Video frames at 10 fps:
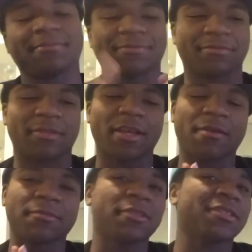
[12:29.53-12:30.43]
now,
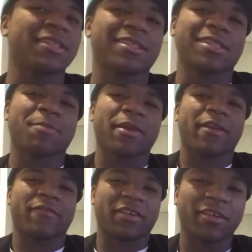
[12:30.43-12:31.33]
most
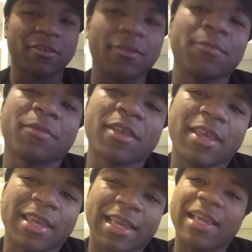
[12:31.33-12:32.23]
anticipated vehicle
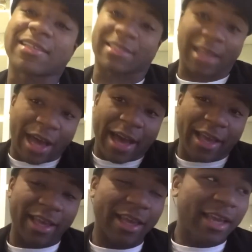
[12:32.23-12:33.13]
is a tie.
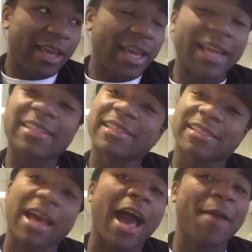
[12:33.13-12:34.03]
It's a
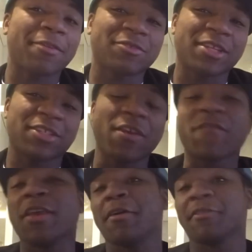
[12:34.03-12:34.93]
tie between two
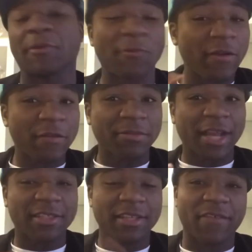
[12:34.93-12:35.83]
vehicles, and one of them's
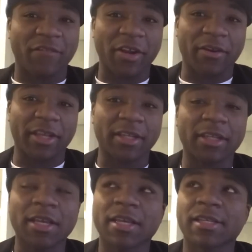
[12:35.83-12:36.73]
actually a variant.
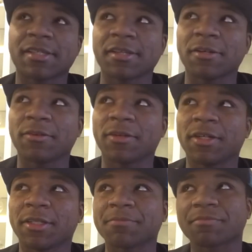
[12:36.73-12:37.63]
So,
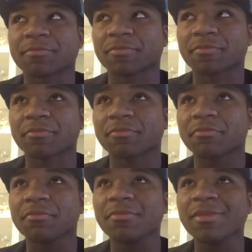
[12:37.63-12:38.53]
um,
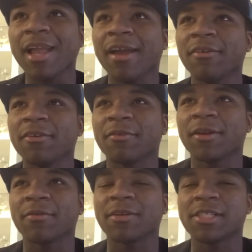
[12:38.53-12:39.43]
I don't know
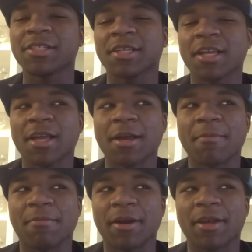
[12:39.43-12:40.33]
what it was.
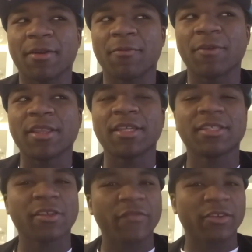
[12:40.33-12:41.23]
But when
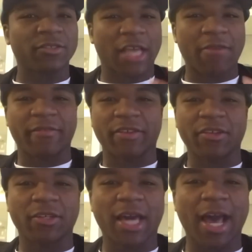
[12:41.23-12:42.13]
these two vehicles got
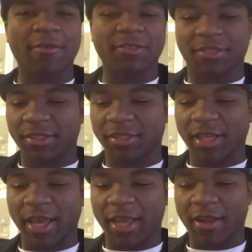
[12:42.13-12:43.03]
revealed, I was just
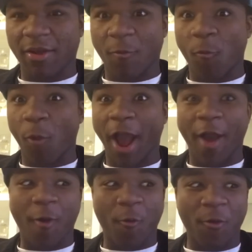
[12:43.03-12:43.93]
like,
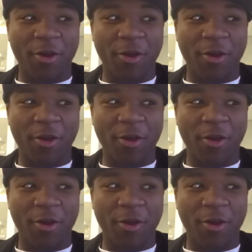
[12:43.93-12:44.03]
wow,